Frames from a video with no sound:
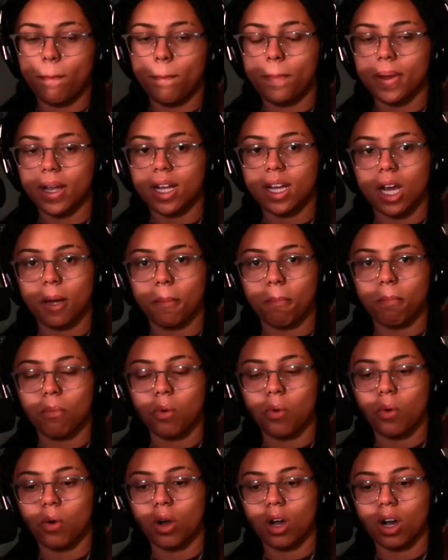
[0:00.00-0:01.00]
become
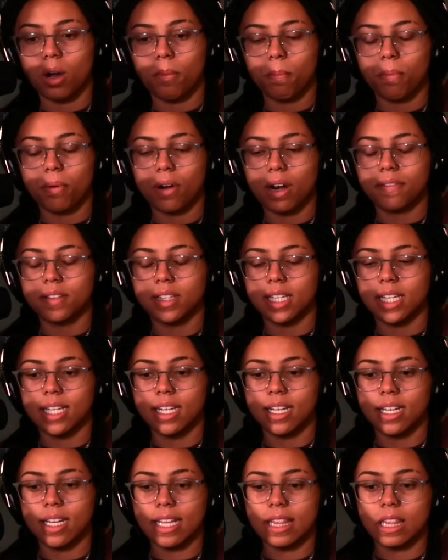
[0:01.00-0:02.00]
more
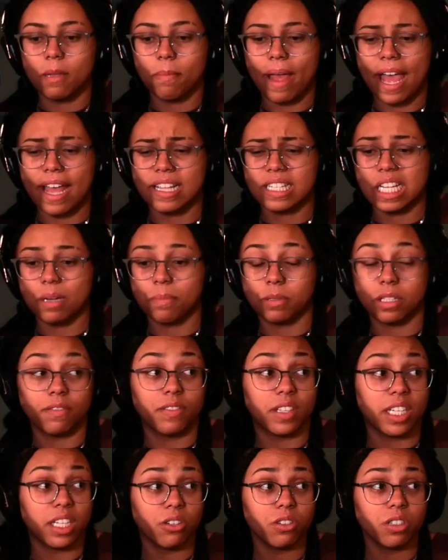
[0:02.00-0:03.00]
prevalent in the past couple
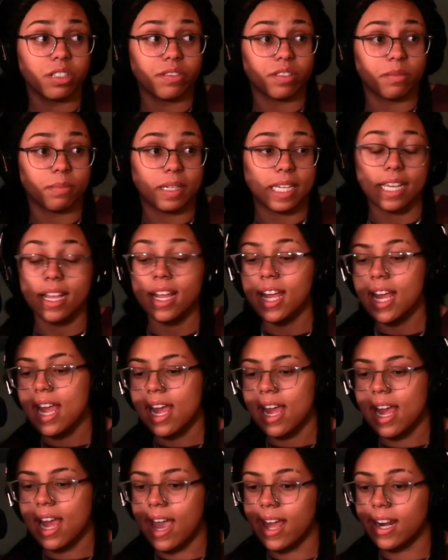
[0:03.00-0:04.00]
of years for me,
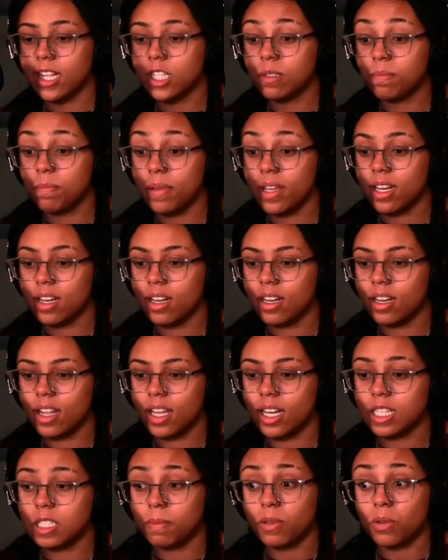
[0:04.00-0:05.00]
and it's been
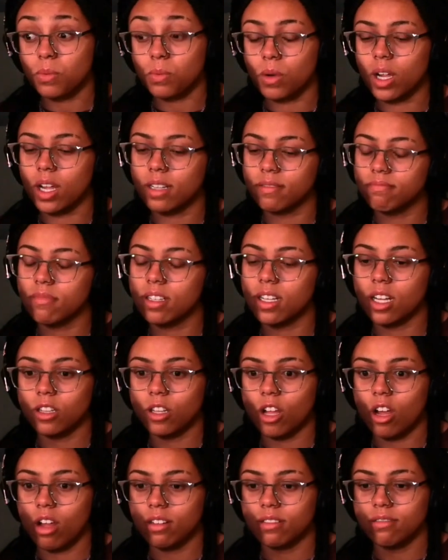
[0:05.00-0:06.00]
a
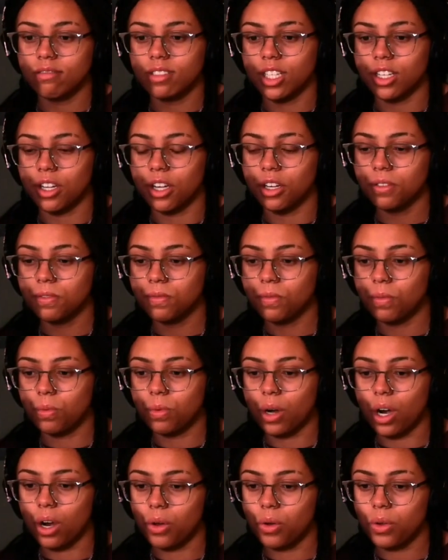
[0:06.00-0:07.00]
long
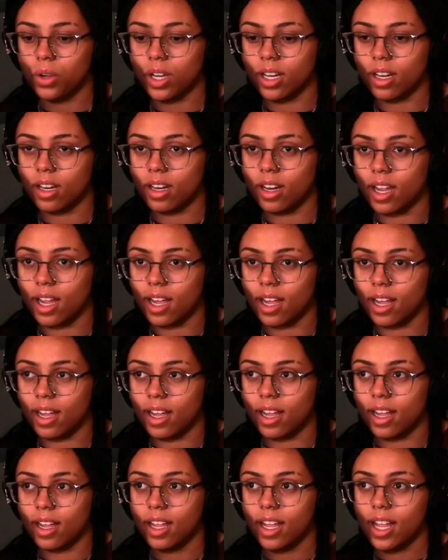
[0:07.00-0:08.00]
road, and
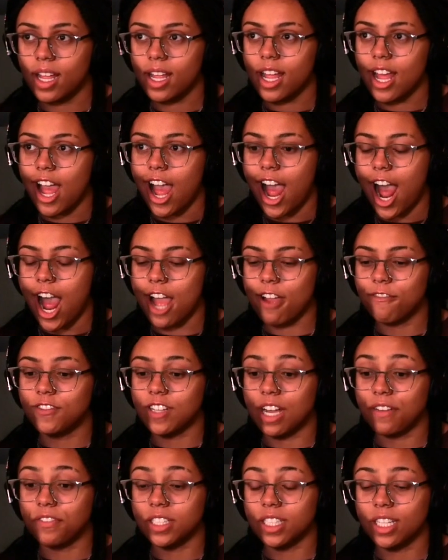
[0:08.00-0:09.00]
I've
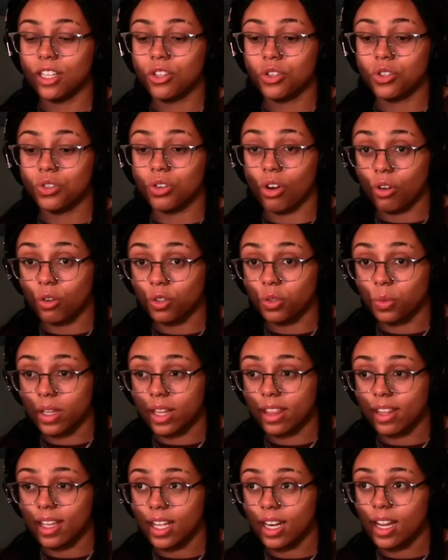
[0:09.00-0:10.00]
definitely struggled
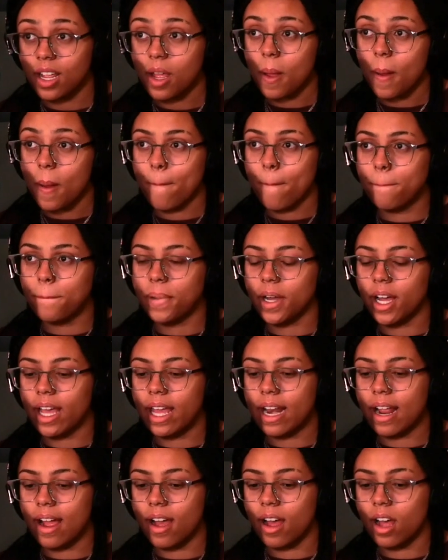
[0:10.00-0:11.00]
with it.
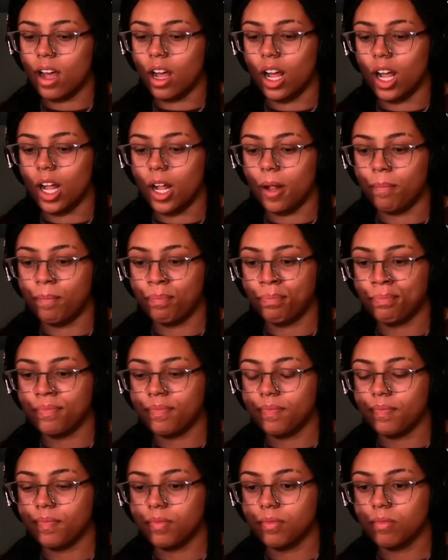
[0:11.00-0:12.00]
But
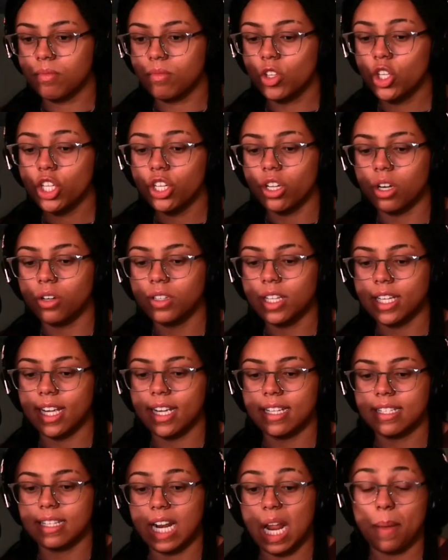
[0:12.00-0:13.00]
like
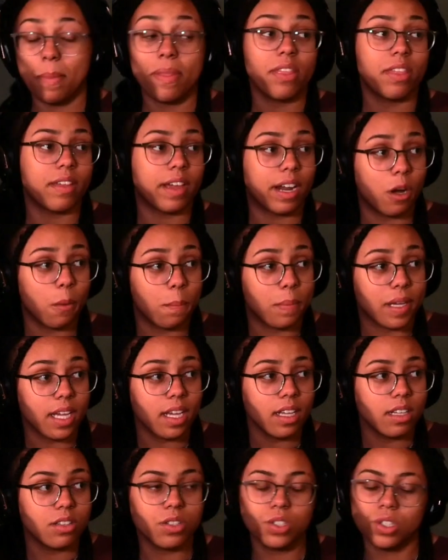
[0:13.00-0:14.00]
I said, I'm in
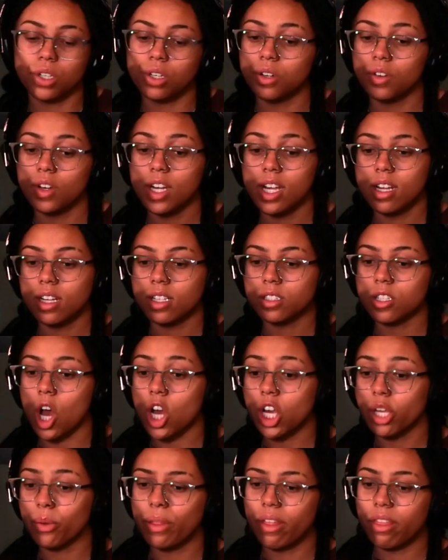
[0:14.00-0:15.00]
therapy, and so
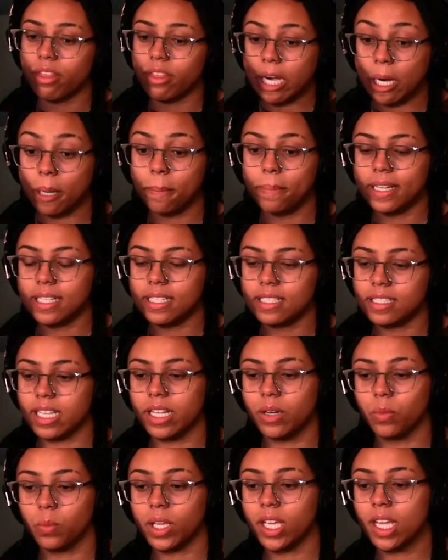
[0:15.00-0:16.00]
talking with a therapist,
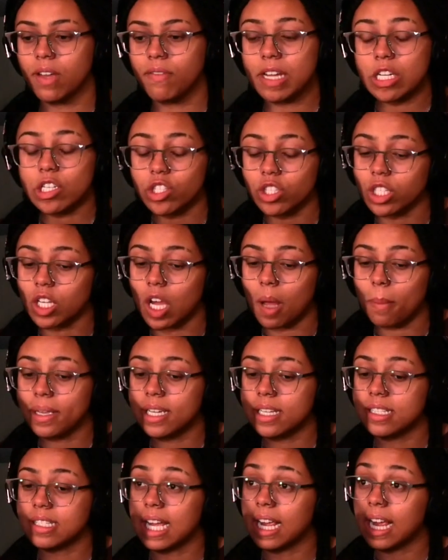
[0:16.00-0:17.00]
and we eventually got
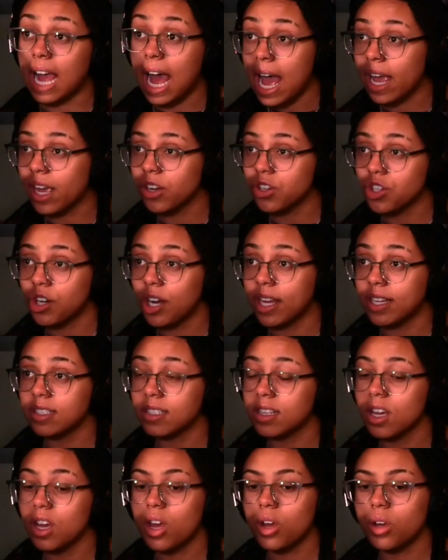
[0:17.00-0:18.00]
me a
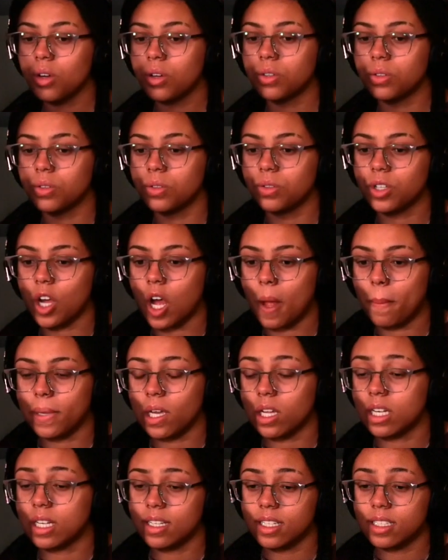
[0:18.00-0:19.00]
psychiatrist who got
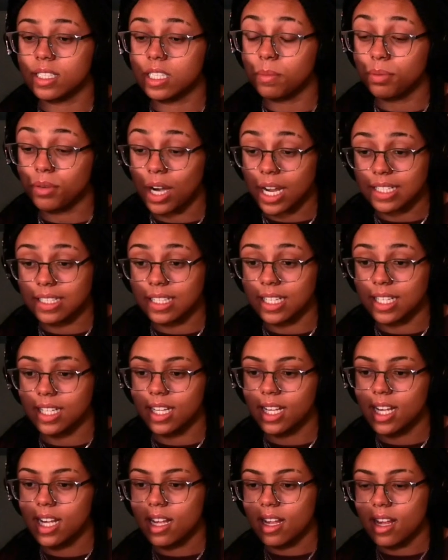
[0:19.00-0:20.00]
me on an antidepressant.
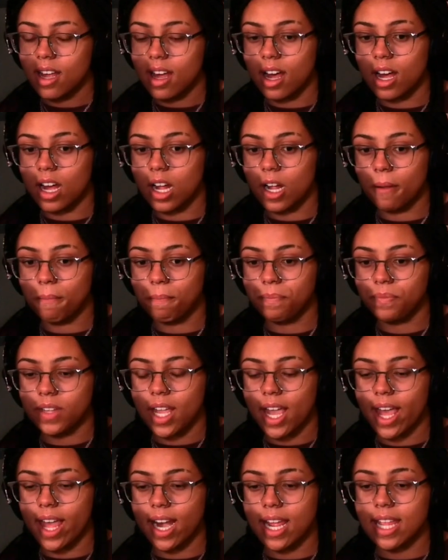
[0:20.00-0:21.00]
And
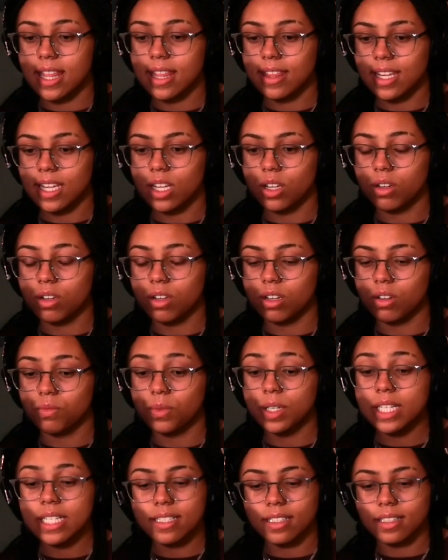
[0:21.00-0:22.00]
I think
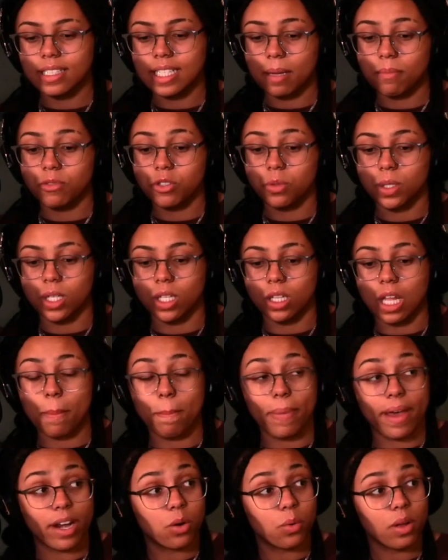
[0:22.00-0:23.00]
recently I'm doing a
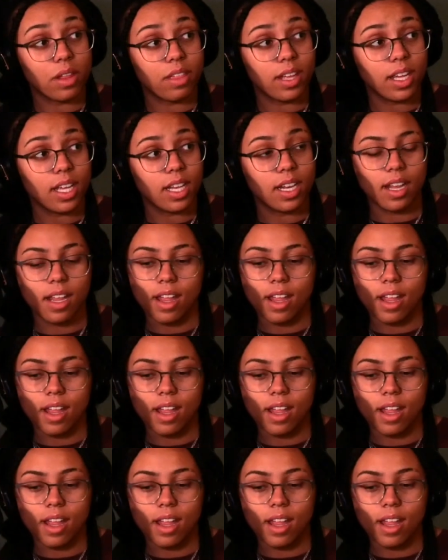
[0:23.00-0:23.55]
lot better with it.